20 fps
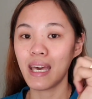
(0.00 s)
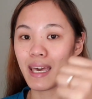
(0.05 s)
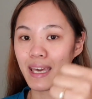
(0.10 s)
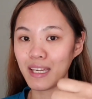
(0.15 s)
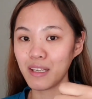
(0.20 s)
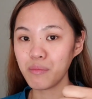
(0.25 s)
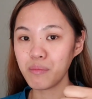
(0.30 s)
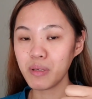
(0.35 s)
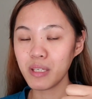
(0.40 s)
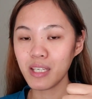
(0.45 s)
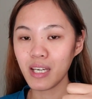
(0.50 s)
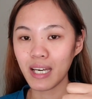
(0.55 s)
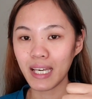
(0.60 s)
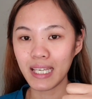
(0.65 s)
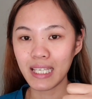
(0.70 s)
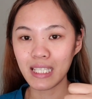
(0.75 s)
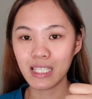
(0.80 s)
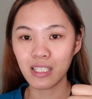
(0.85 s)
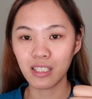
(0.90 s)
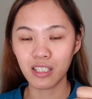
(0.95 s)

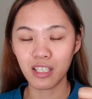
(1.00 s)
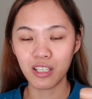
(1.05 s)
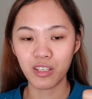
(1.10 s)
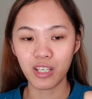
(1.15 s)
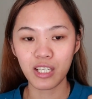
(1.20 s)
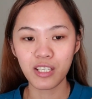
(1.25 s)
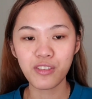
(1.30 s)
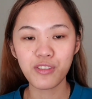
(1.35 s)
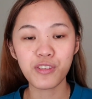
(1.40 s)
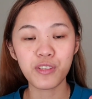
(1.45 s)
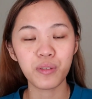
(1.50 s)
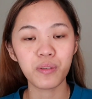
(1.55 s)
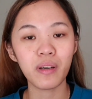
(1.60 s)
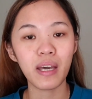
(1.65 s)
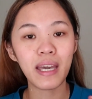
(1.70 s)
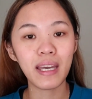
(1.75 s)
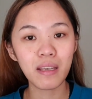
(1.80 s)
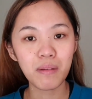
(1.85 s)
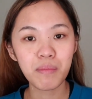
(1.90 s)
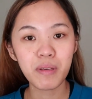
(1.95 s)
NBI clearance. So
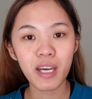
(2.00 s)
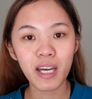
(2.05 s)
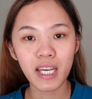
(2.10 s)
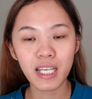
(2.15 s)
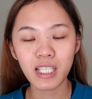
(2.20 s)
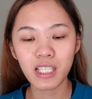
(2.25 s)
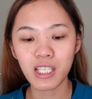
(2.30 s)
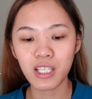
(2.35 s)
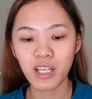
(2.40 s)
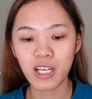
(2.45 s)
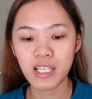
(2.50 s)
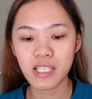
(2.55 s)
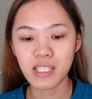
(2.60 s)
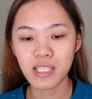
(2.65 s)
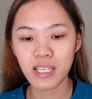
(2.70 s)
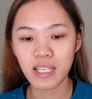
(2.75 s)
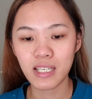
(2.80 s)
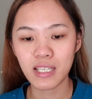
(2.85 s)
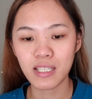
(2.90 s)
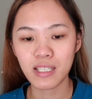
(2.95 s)
NBI clearance
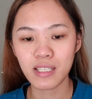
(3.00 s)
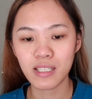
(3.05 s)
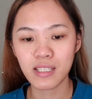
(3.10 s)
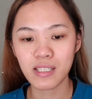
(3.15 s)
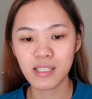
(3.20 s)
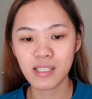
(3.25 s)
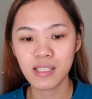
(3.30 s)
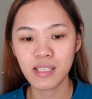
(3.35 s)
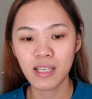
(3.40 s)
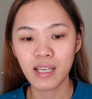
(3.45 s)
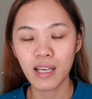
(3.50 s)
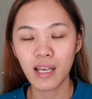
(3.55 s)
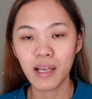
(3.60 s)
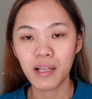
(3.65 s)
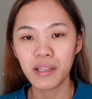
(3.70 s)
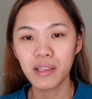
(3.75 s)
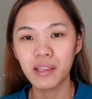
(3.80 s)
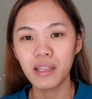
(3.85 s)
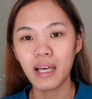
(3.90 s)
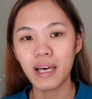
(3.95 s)
is
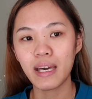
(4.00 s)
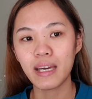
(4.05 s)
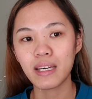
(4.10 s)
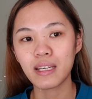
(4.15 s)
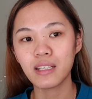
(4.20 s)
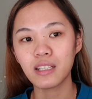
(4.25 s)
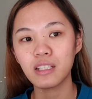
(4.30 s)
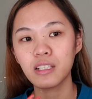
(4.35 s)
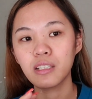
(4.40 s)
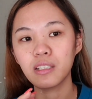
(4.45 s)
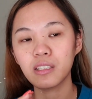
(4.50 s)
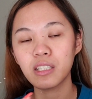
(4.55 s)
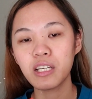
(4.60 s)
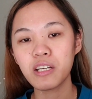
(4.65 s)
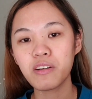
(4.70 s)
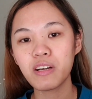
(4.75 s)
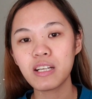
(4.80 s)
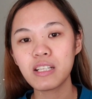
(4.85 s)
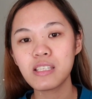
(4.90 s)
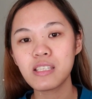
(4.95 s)
like a
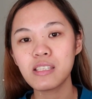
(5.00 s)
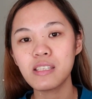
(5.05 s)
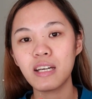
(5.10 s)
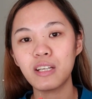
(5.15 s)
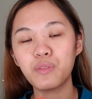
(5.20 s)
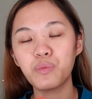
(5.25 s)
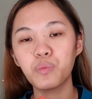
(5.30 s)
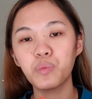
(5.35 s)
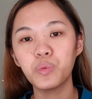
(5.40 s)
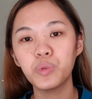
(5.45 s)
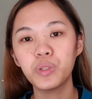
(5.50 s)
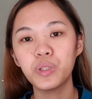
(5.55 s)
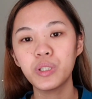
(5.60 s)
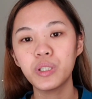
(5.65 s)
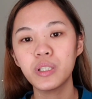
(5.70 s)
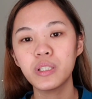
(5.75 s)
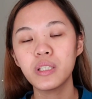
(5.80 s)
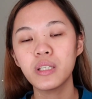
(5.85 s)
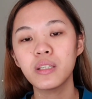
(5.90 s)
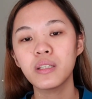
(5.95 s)
clearance that
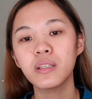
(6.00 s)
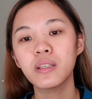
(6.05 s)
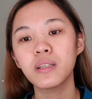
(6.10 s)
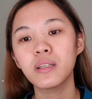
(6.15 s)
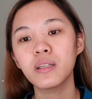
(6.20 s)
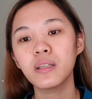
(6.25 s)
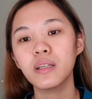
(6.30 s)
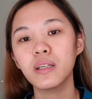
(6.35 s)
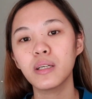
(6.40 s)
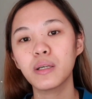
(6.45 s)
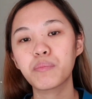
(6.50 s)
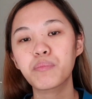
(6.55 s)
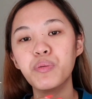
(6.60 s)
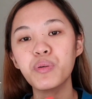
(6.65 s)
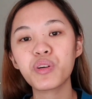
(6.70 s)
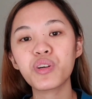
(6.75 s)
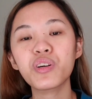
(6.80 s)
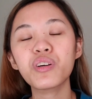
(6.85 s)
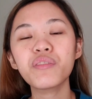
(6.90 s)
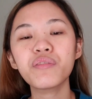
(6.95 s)
would
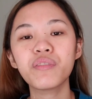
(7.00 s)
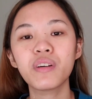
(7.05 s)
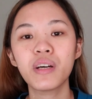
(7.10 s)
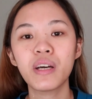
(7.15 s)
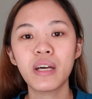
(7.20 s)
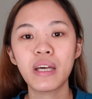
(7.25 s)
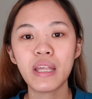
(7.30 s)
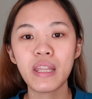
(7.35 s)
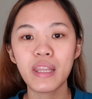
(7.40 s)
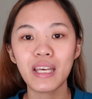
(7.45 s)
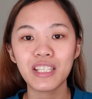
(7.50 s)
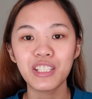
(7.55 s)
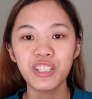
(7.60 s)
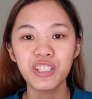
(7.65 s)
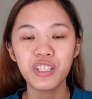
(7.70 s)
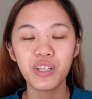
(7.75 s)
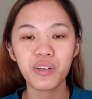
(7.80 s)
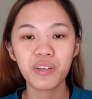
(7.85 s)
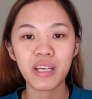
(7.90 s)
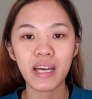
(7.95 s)
prove that you
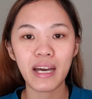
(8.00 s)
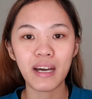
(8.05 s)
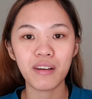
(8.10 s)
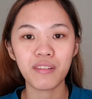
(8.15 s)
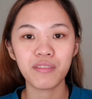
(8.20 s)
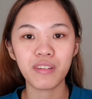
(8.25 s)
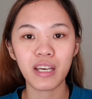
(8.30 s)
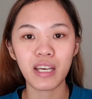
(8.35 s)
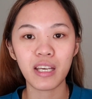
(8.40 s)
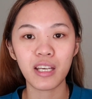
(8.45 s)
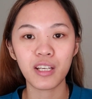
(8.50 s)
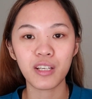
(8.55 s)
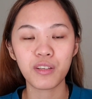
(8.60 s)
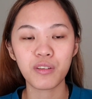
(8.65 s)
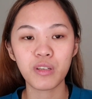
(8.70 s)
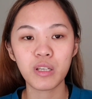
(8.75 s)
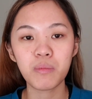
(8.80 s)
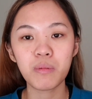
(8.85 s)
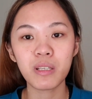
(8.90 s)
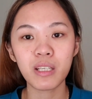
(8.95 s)
don't have a
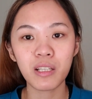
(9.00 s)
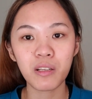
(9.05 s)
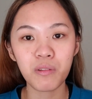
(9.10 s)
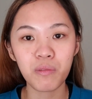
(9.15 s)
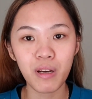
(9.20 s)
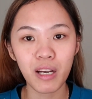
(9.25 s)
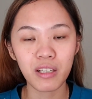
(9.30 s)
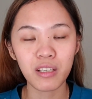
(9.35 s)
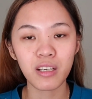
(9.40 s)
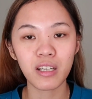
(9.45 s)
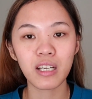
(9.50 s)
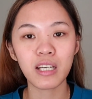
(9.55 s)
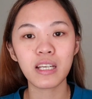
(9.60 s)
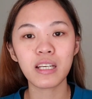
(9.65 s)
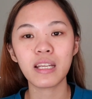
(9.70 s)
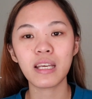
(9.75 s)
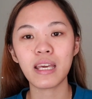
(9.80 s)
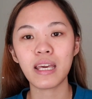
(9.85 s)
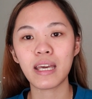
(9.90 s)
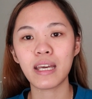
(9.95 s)
criminal record
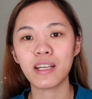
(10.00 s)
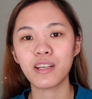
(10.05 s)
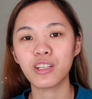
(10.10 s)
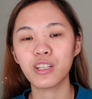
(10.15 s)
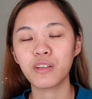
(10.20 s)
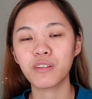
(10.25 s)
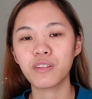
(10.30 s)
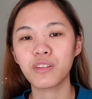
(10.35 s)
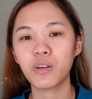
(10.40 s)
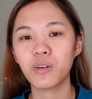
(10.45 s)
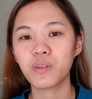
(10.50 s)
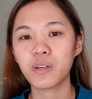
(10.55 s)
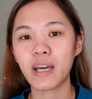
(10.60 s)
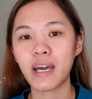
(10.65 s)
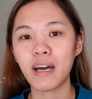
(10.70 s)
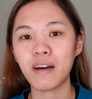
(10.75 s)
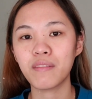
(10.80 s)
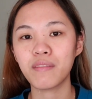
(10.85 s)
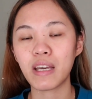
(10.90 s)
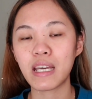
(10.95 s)
and you don't
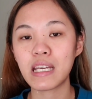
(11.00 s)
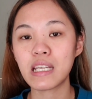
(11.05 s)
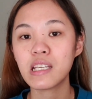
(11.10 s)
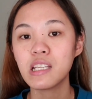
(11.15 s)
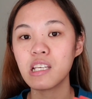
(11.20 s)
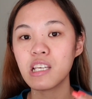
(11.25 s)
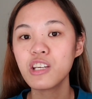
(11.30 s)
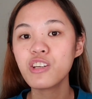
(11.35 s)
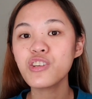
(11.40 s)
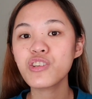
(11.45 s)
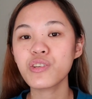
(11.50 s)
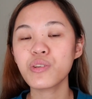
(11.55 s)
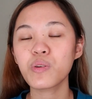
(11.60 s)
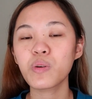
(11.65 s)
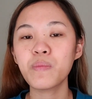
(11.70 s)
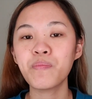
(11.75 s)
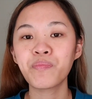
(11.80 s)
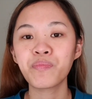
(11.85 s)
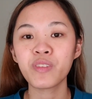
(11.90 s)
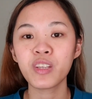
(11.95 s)
have any
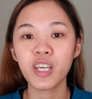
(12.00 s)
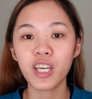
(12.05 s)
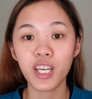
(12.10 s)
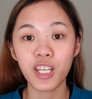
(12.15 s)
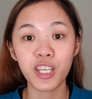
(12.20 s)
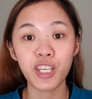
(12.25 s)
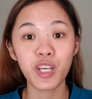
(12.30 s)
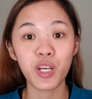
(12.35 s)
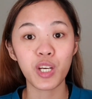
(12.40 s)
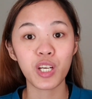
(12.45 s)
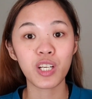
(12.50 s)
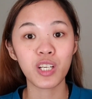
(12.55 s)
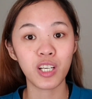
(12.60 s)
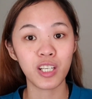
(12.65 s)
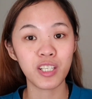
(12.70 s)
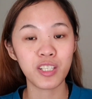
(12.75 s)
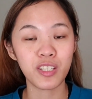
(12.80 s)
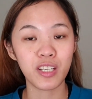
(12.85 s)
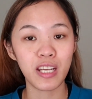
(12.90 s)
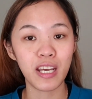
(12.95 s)
issue in your
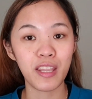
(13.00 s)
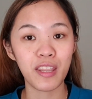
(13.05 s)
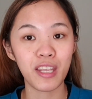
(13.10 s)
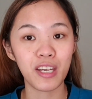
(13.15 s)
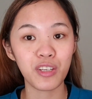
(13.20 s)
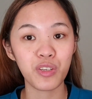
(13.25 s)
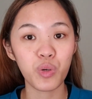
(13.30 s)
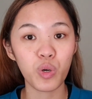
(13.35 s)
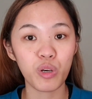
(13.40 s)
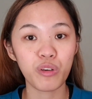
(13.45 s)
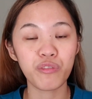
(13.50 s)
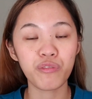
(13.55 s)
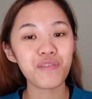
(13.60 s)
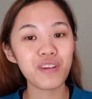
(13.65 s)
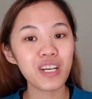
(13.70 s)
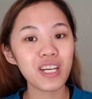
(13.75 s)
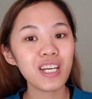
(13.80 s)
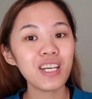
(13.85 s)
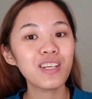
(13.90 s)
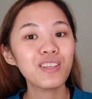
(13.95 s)
country and that you are
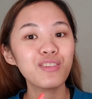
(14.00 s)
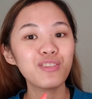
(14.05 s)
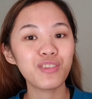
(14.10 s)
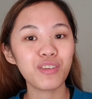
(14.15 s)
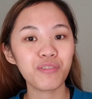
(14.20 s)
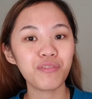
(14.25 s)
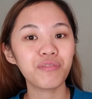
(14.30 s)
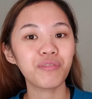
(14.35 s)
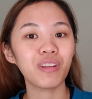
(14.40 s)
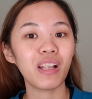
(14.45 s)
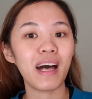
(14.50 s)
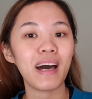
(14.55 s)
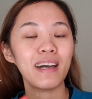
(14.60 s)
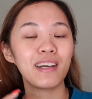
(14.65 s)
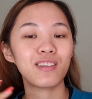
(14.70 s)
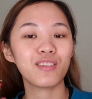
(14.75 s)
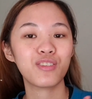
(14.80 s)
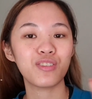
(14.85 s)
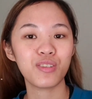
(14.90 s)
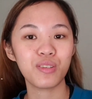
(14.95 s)
free to
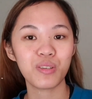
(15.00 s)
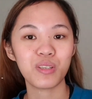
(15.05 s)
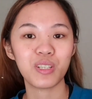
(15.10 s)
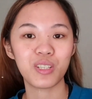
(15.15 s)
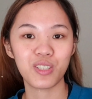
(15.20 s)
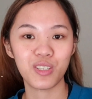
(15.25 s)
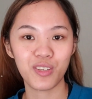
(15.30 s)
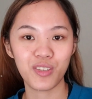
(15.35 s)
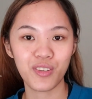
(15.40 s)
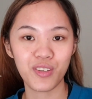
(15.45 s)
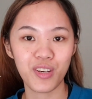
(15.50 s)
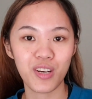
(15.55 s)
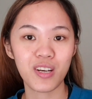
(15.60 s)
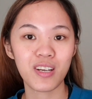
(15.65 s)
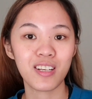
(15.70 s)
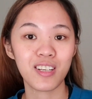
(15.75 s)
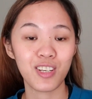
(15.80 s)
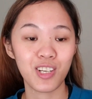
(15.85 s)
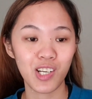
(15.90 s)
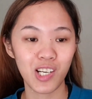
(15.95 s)
fly to
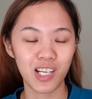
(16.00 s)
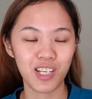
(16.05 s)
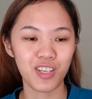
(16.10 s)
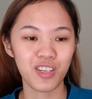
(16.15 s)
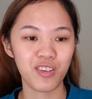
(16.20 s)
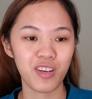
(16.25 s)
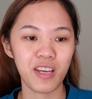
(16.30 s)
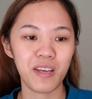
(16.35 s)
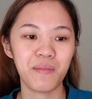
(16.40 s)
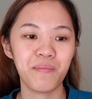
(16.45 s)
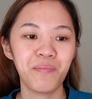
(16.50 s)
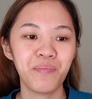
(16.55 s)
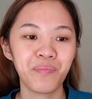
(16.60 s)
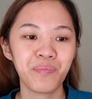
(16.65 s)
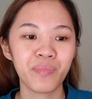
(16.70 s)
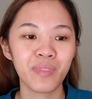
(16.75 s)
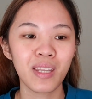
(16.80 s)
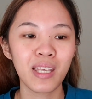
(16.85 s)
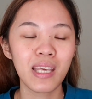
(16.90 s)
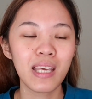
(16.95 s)
another country.
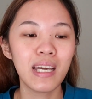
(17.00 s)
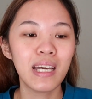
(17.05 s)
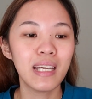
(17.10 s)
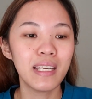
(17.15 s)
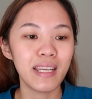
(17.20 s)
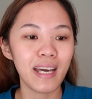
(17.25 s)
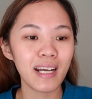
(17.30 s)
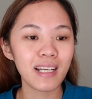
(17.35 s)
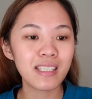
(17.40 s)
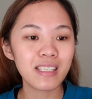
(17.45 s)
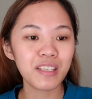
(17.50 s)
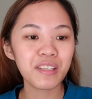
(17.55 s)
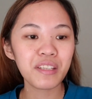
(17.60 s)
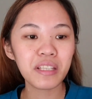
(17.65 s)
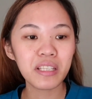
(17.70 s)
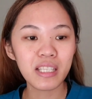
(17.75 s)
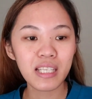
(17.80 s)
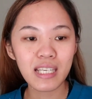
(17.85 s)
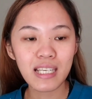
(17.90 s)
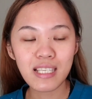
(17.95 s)
Next on
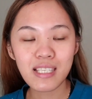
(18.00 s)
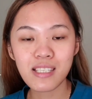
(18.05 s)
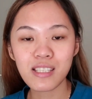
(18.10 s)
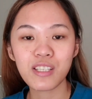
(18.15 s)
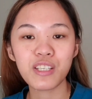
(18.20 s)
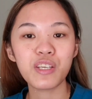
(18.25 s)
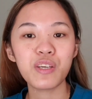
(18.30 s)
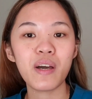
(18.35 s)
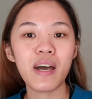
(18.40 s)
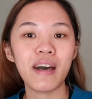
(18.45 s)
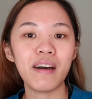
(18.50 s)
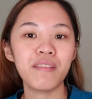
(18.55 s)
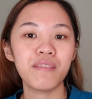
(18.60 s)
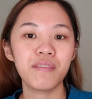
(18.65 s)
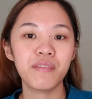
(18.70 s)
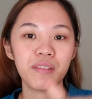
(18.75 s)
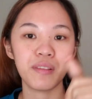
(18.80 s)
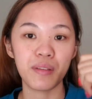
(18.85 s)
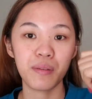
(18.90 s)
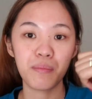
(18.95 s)
the list, you have
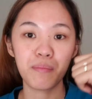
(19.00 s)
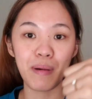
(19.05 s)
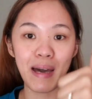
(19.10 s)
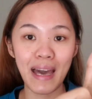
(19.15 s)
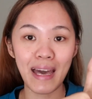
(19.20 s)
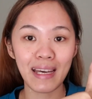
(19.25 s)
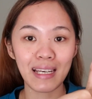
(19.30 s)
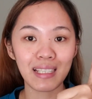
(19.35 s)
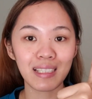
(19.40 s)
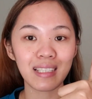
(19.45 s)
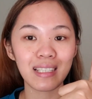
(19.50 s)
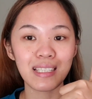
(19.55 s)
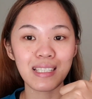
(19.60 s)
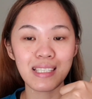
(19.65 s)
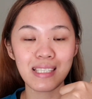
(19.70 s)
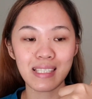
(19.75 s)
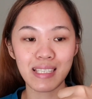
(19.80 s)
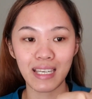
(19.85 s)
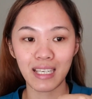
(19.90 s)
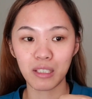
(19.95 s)
the bank
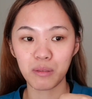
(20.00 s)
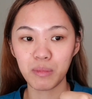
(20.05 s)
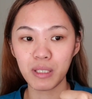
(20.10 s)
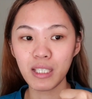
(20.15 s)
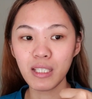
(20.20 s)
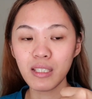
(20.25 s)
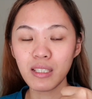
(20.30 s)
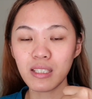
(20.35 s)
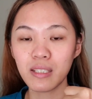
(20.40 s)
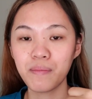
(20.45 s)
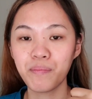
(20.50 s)
statement.